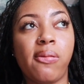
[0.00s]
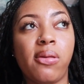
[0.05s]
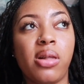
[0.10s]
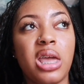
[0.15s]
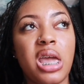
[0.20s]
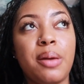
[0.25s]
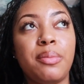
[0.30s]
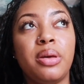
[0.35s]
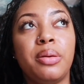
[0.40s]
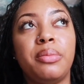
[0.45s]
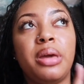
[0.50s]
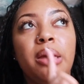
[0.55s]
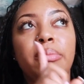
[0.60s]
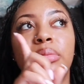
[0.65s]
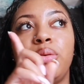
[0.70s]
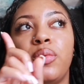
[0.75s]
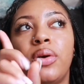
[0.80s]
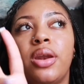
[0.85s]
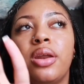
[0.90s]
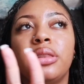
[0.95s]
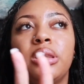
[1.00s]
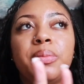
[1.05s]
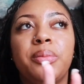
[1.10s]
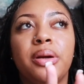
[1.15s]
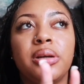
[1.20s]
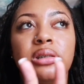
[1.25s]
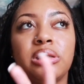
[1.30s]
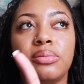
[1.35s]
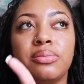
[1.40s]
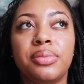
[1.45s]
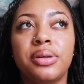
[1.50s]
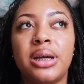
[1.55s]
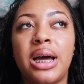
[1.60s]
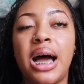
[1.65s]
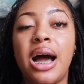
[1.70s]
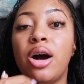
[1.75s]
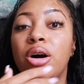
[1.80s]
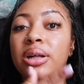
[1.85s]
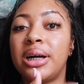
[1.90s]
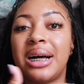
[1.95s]
him and maybe one other person but
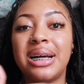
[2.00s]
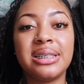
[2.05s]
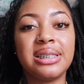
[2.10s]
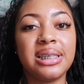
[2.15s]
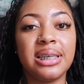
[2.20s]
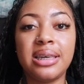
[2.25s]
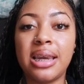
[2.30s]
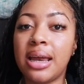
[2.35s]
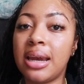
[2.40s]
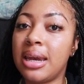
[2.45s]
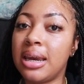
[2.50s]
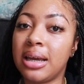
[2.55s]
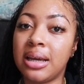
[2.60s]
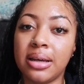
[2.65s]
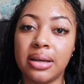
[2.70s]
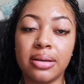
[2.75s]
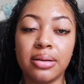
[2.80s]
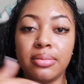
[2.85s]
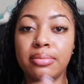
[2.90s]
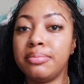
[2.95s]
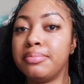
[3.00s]
i i seen that nigga